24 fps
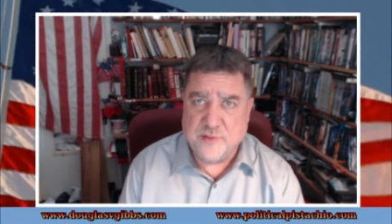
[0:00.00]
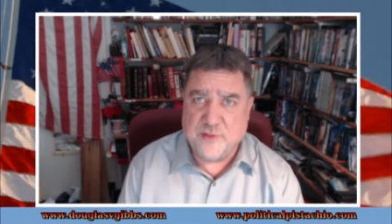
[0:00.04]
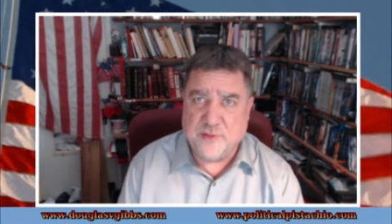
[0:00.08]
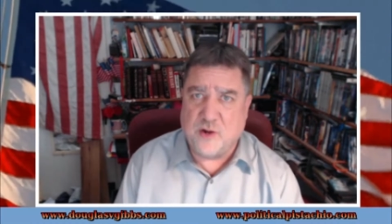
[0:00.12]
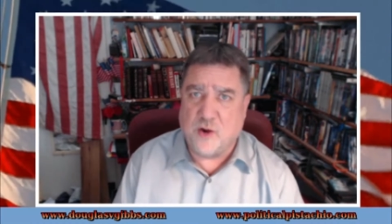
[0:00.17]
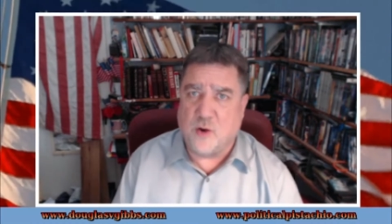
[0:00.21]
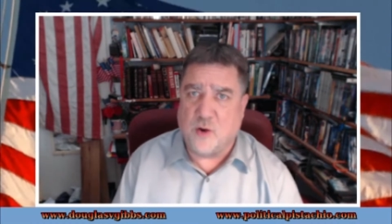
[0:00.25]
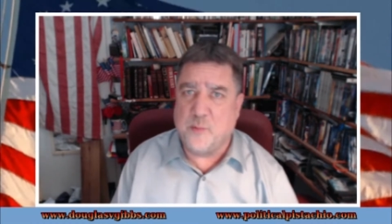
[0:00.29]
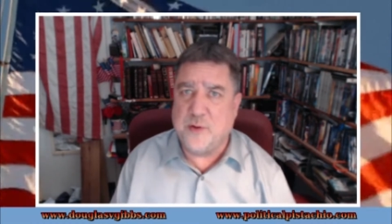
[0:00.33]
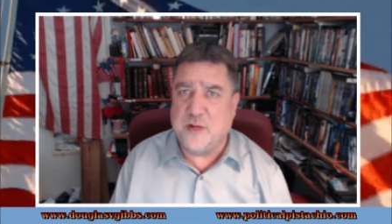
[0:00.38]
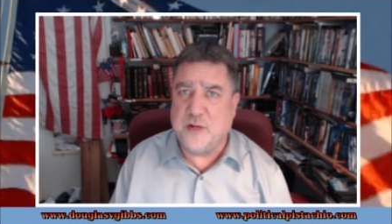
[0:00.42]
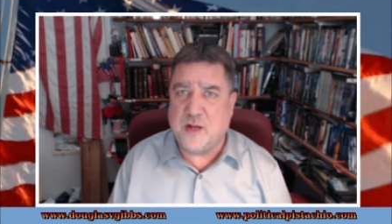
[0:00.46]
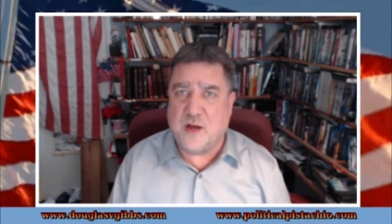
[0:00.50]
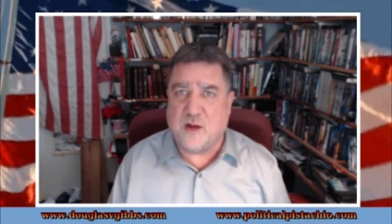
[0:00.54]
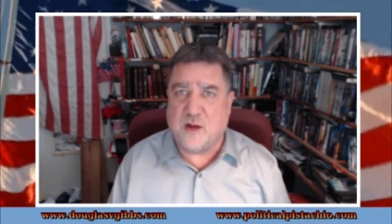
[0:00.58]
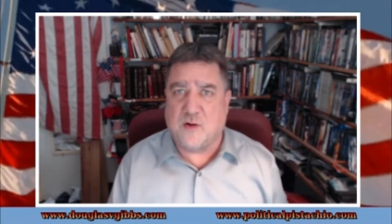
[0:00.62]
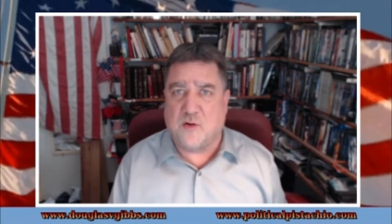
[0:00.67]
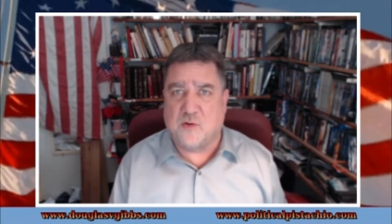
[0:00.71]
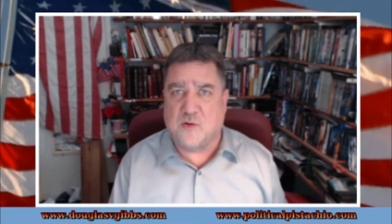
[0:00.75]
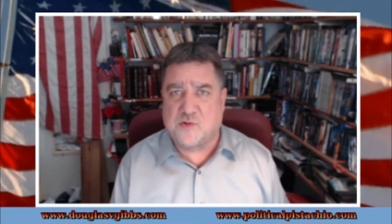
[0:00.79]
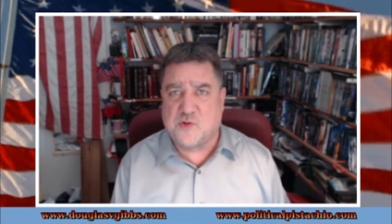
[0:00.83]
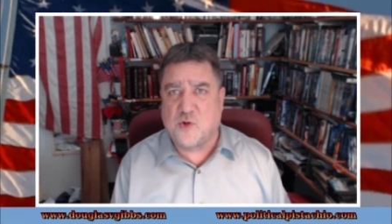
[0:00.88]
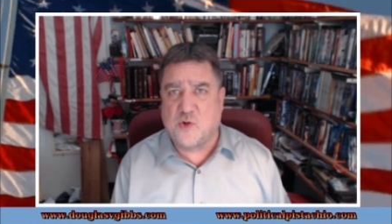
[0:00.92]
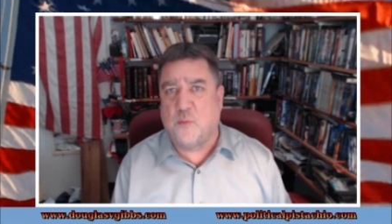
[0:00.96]
then are we not
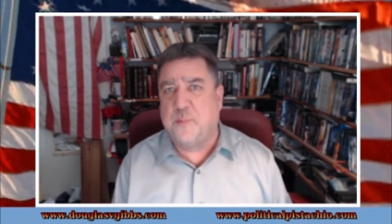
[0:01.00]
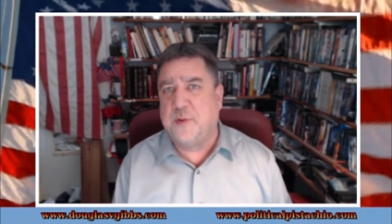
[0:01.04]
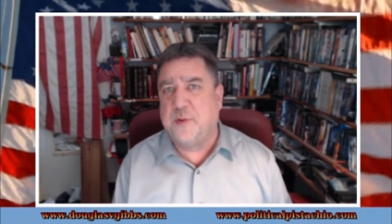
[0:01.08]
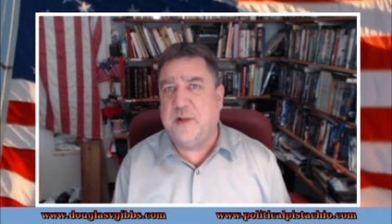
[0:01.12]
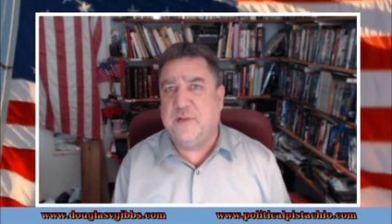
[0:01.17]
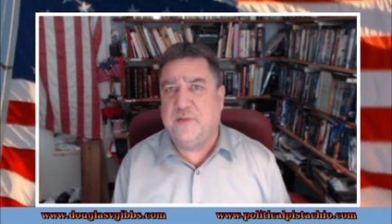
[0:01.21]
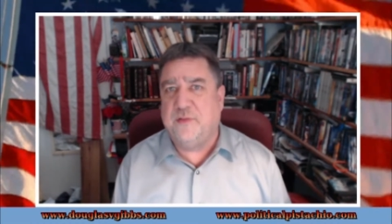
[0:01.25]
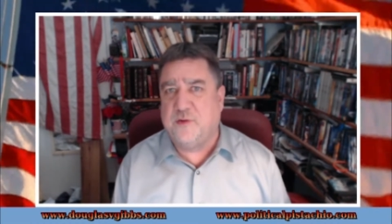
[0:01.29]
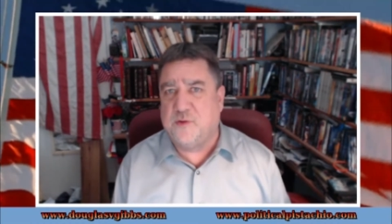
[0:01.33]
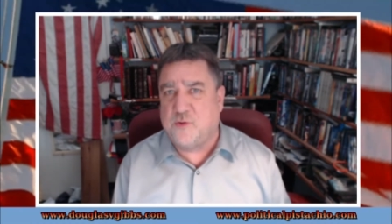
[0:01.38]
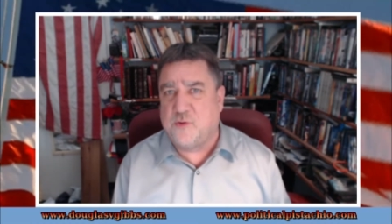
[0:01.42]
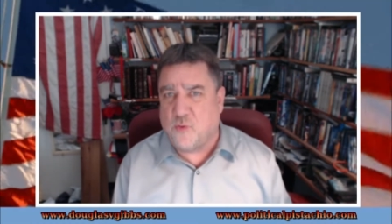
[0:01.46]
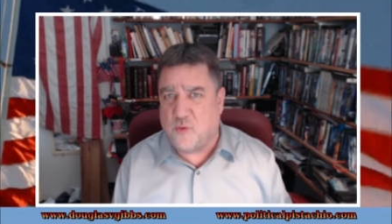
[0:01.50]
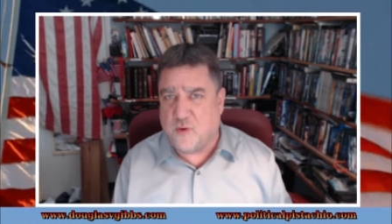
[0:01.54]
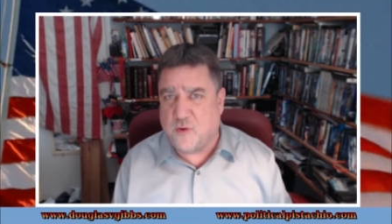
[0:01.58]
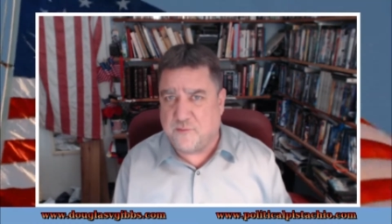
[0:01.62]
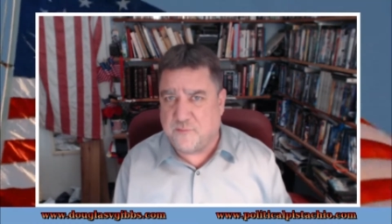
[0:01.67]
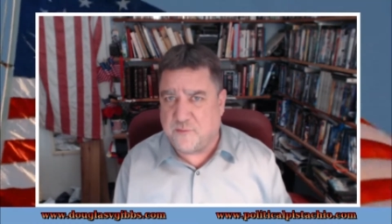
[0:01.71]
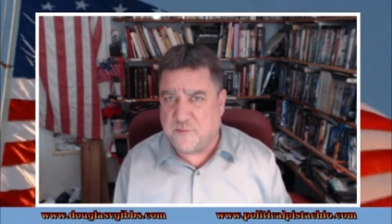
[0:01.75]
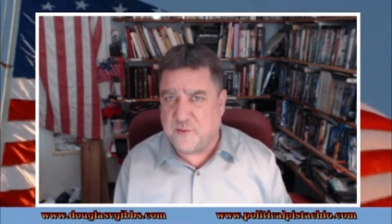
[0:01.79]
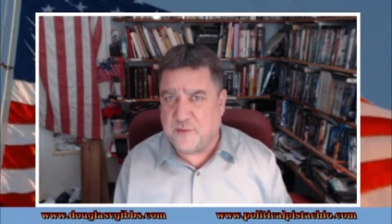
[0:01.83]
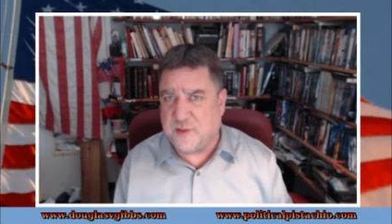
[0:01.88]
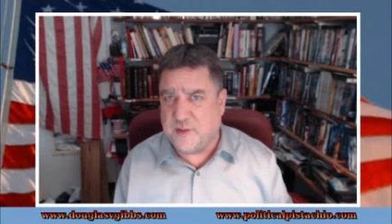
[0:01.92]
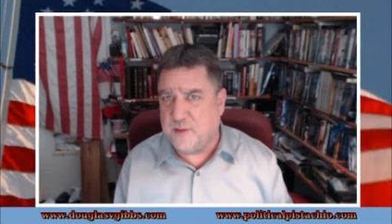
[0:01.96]
also opening the door
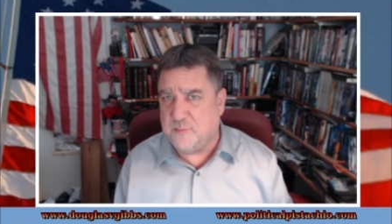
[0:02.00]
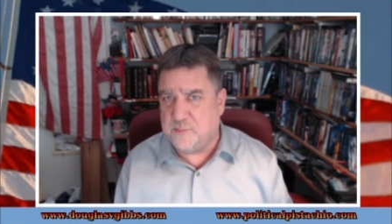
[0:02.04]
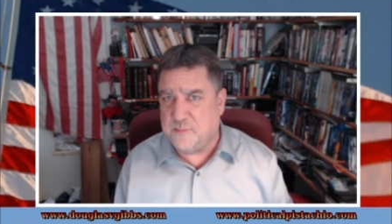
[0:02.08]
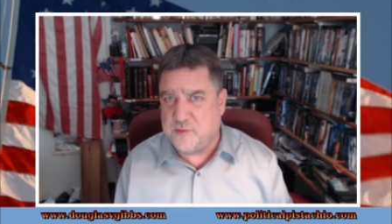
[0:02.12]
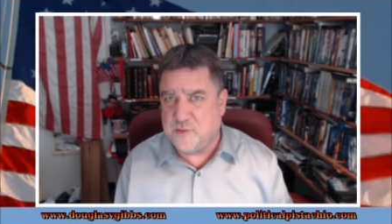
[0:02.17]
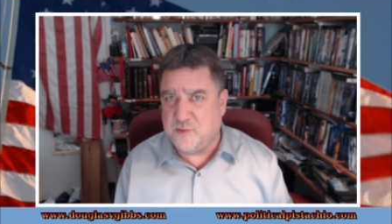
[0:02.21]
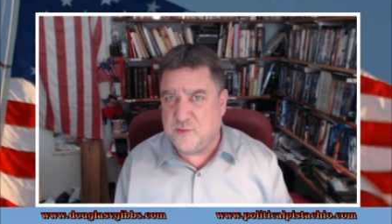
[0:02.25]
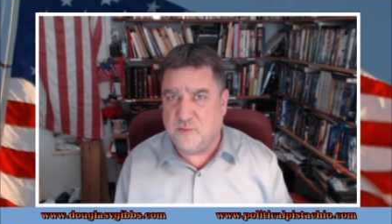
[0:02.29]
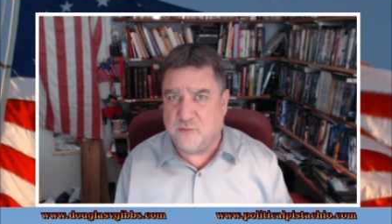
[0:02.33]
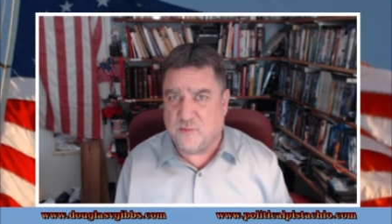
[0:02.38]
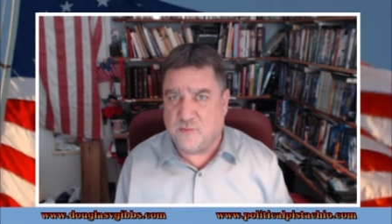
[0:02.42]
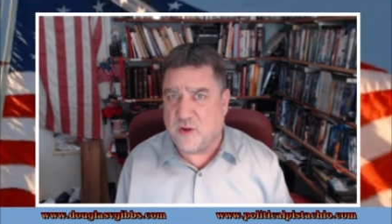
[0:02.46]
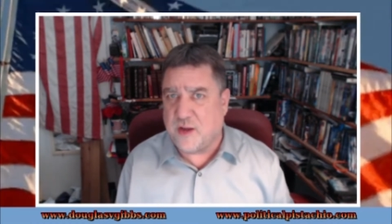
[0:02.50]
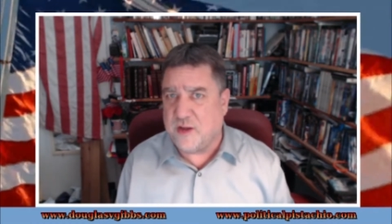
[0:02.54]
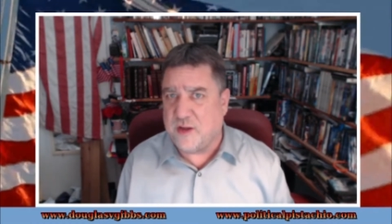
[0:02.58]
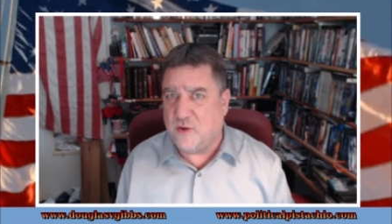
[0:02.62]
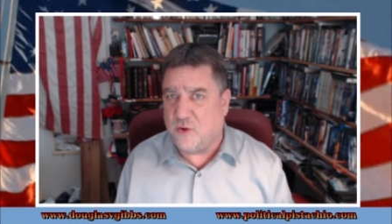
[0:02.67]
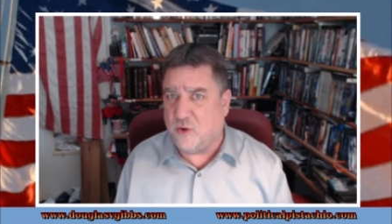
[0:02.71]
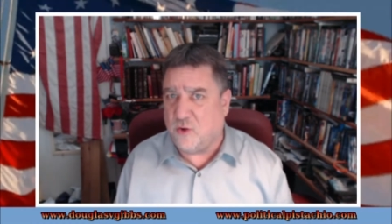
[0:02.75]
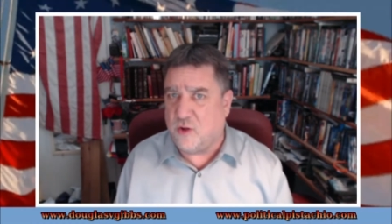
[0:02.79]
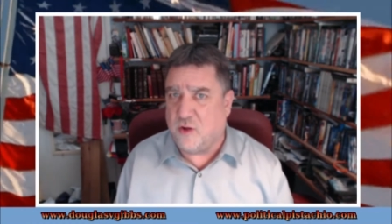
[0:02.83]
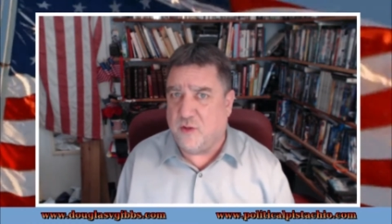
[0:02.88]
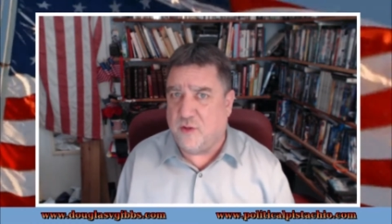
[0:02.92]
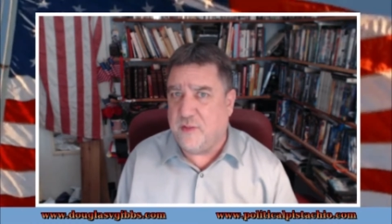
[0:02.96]
for them to write
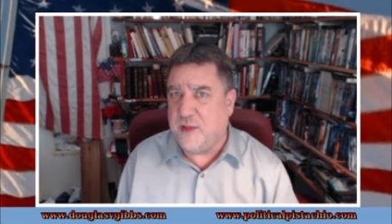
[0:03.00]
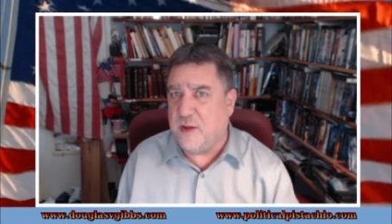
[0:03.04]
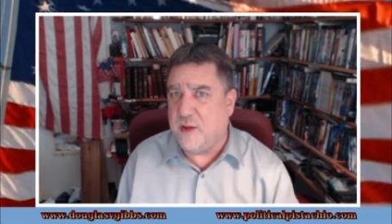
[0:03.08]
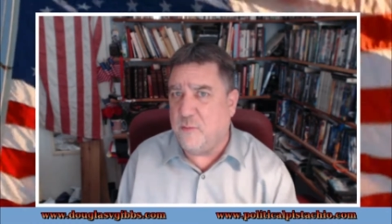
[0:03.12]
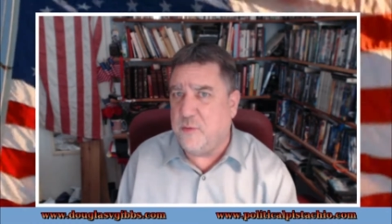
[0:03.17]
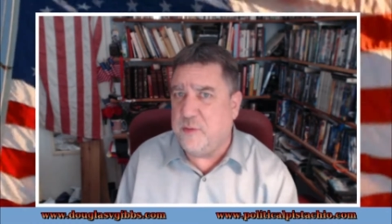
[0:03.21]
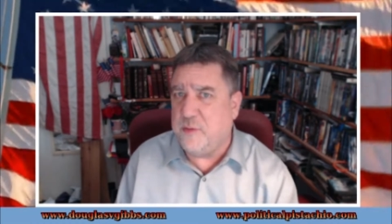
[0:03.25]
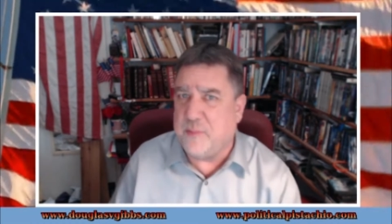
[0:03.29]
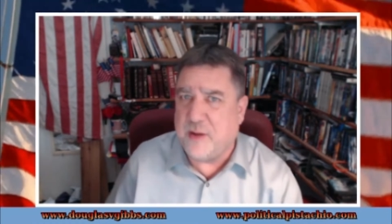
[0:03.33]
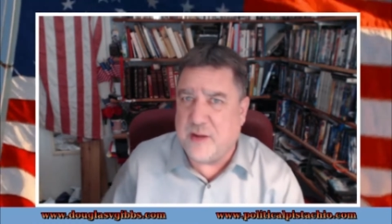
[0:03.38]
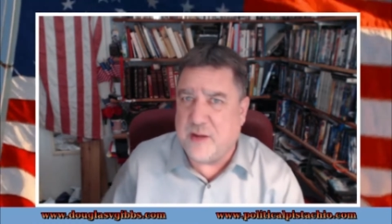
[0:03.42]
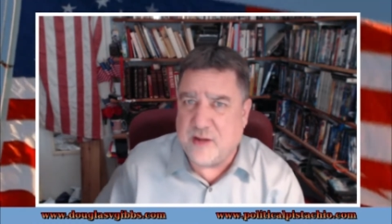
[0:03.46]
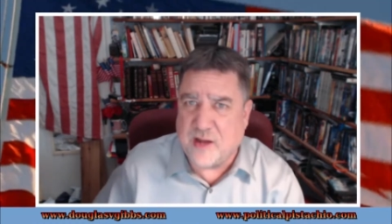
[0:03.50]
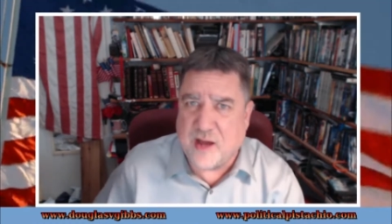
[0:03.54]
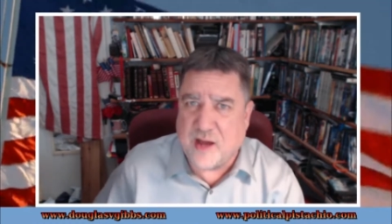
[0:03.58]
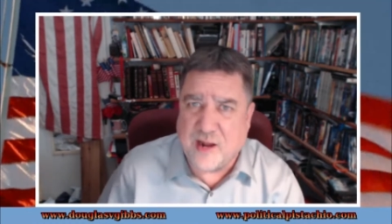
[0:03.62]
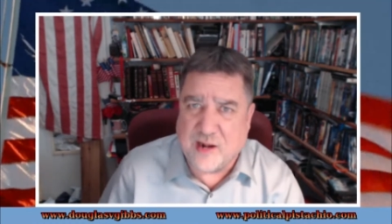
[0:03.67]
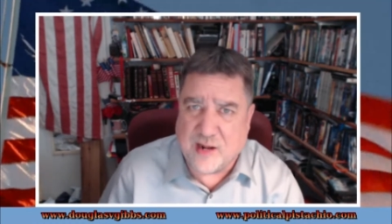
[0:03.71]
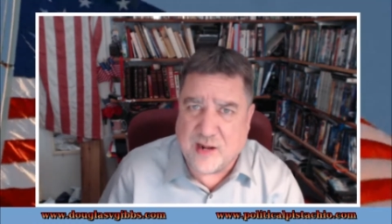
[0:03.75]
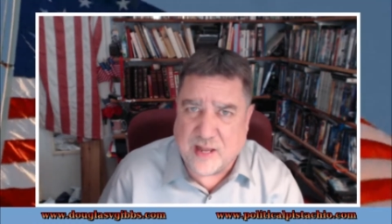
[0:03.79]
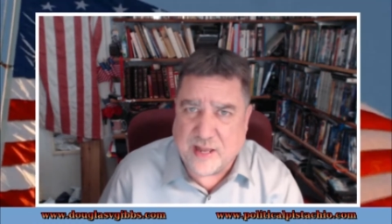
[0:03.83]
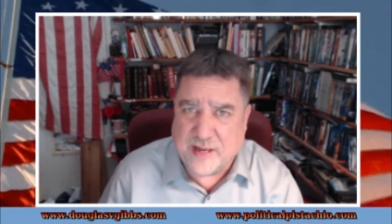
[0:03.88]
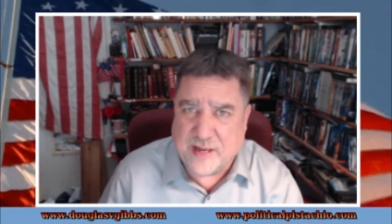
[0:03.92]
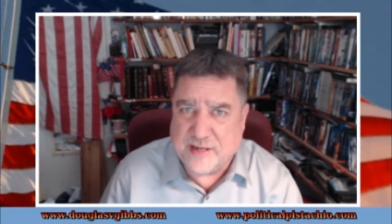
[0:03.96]
law that we may
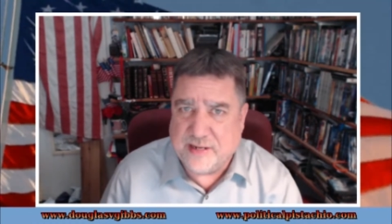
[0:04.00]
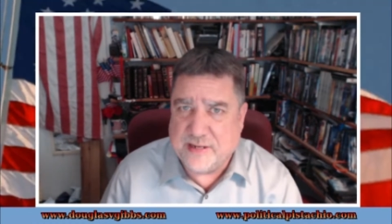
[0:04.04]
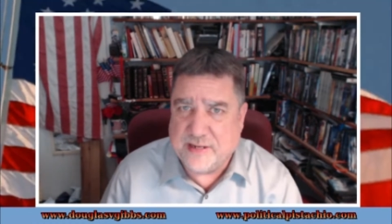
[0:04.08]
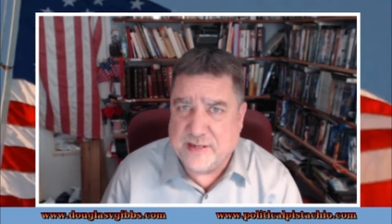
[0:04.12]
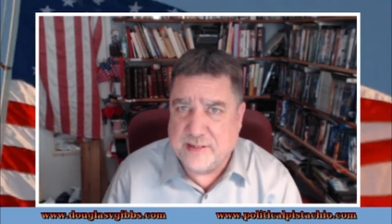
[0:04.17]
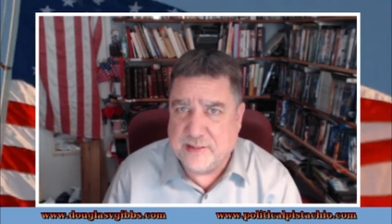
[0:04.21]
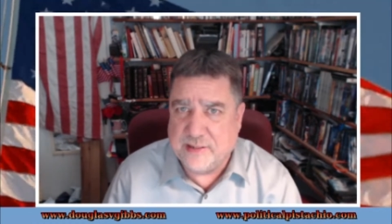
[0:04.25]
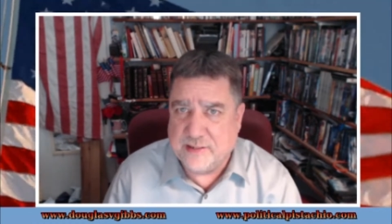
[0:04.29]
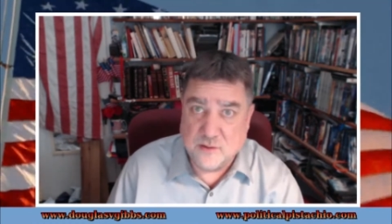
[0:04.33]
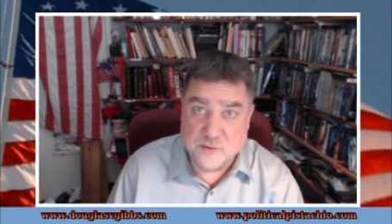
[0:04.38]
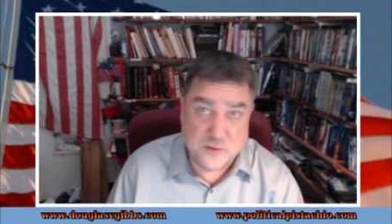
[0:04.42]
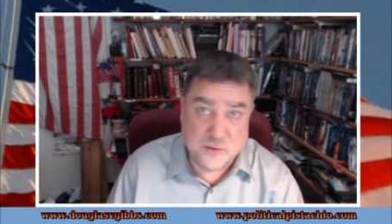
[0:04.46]
not like?